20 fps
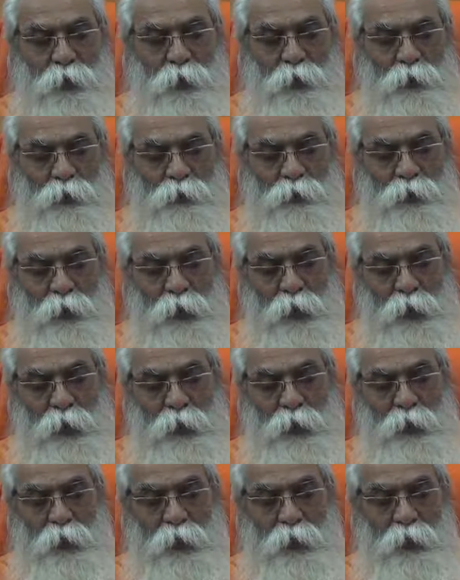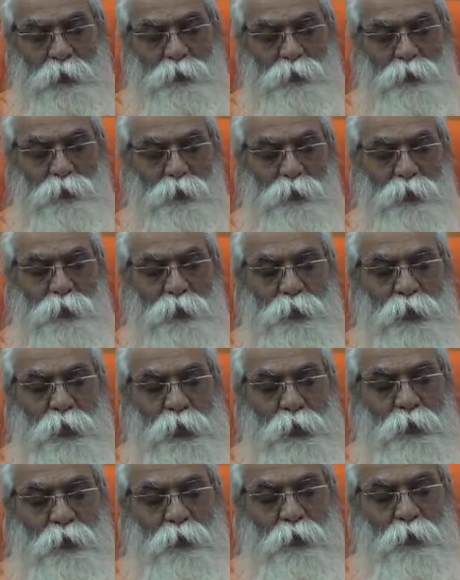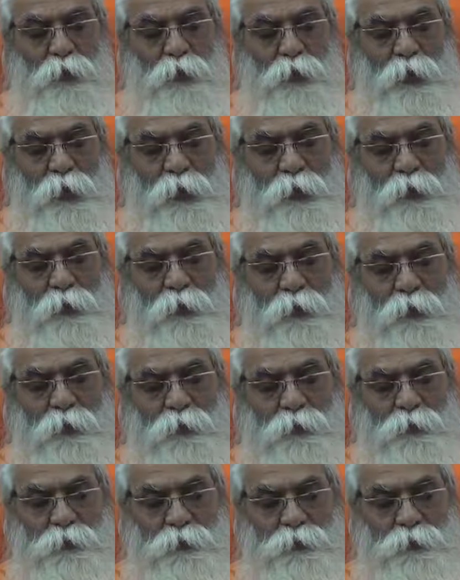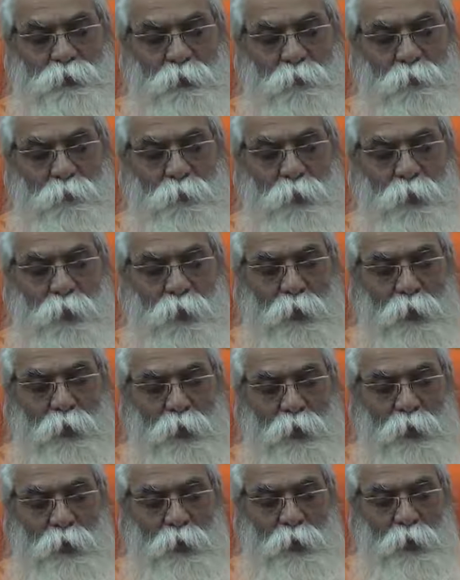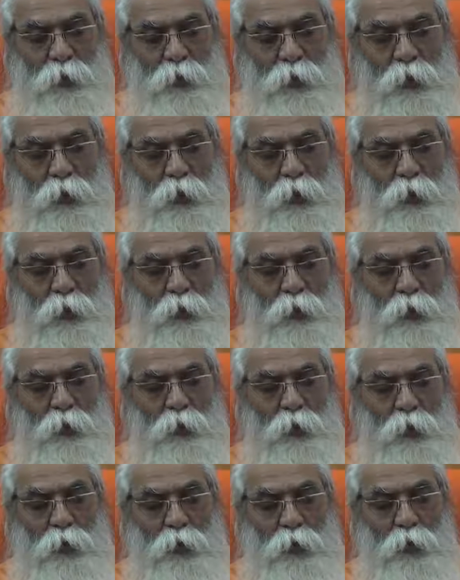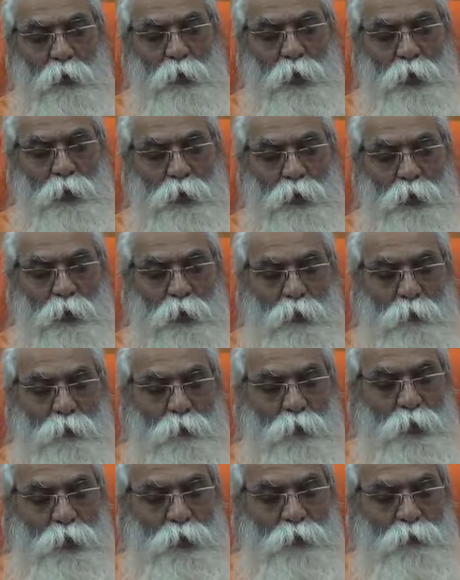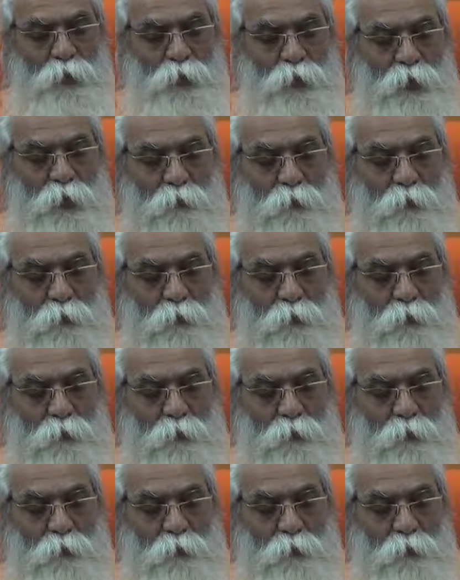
and they are also in endocrine system, and all over your body they